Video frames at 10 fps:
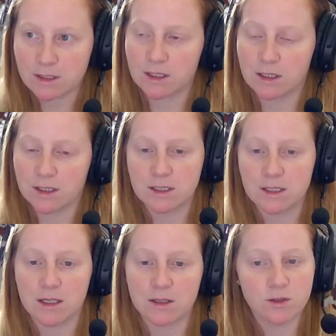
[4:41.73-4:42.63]
that it's
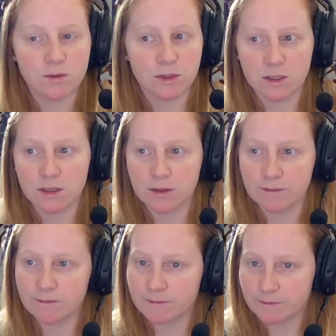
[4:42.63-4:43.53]
not super
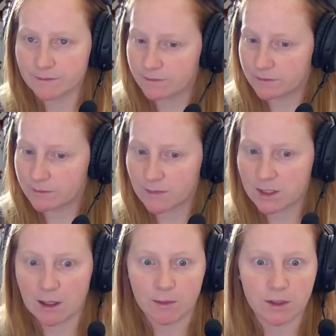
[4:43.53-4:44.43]

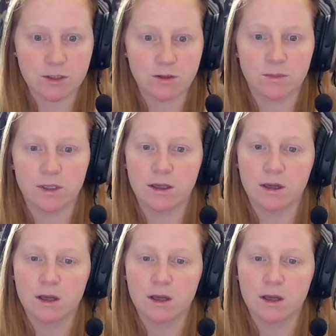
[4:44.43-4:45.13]
time consuming.